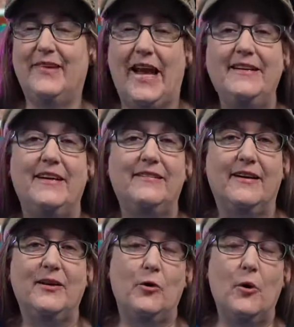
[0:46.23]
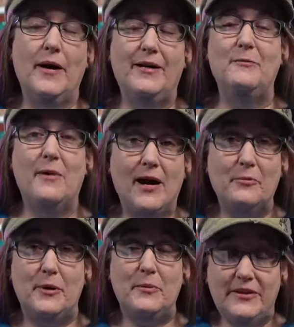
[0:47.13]
And yes, I know, go ahead and
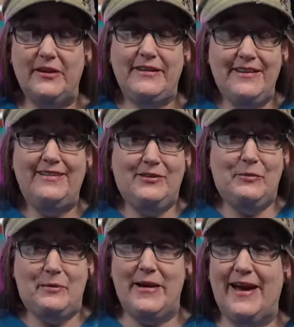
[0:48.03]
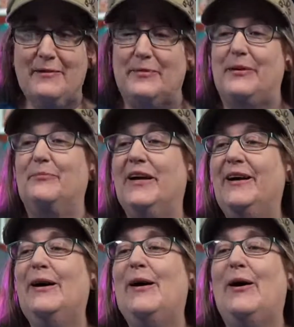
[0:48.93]
mock me, but like these things make me happy.
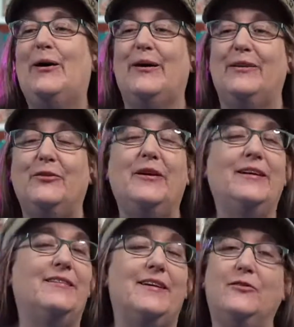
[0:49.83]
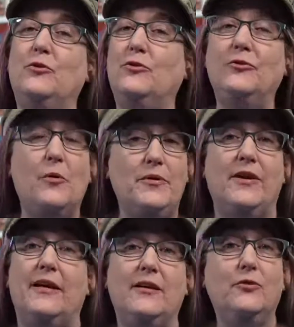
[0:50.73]
All right, so like I said, Google's always
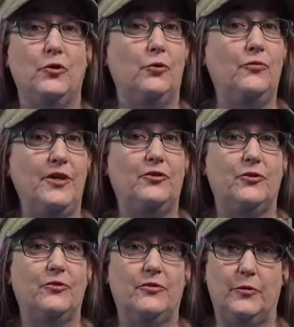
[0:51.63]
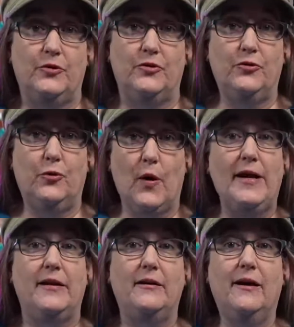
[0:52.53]
adding new features, which is
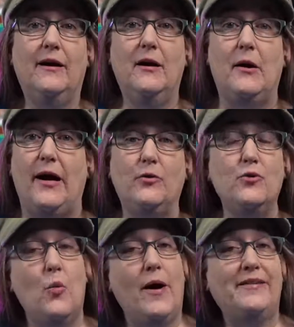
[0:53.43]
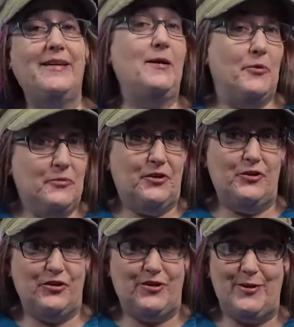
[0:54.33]
great. I don't know why they keep them
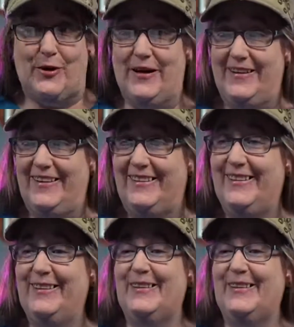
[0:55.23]
such a secret,